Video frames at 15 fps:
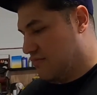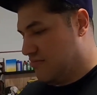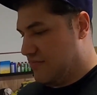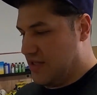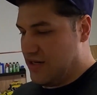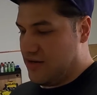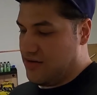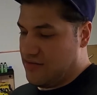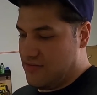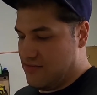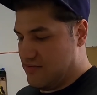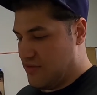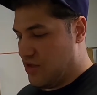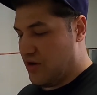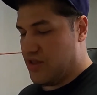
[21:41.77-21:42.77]
you know,
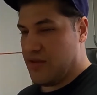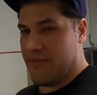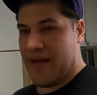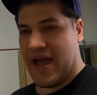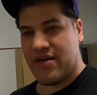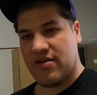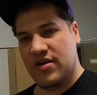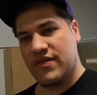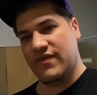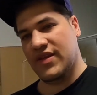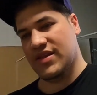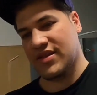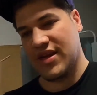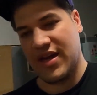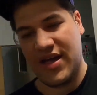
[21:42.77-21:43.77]
knowing the background of
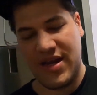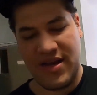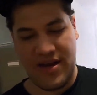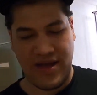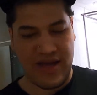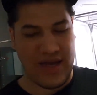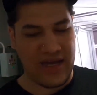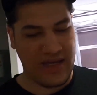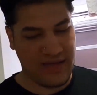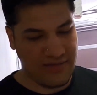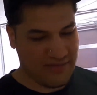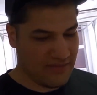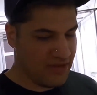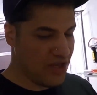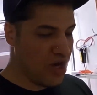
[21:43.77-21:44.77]
this gun,
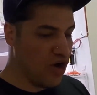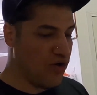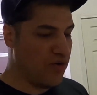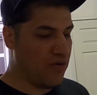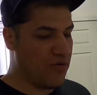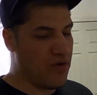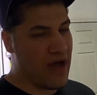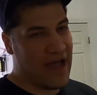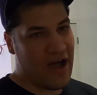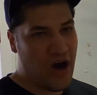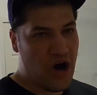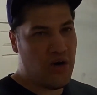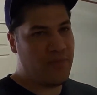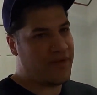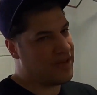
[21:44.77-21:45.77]
I
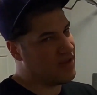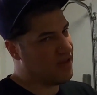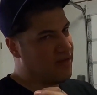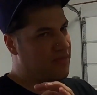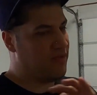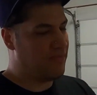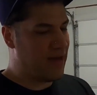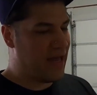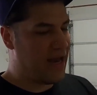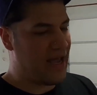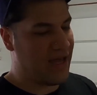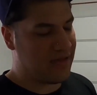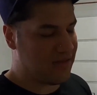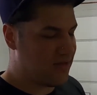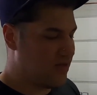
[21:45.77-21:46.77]
hope it's gonna be
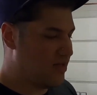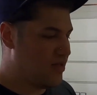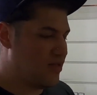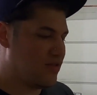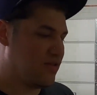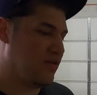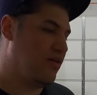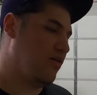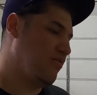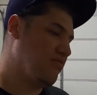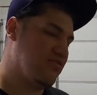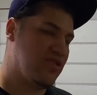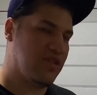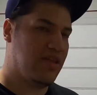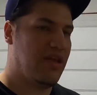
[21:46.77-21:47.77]
badass.
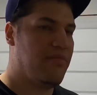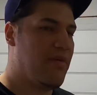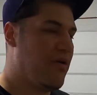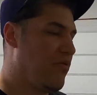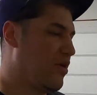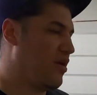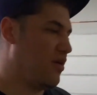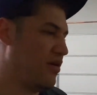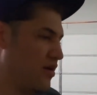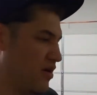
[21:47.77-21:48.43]
So just take my word.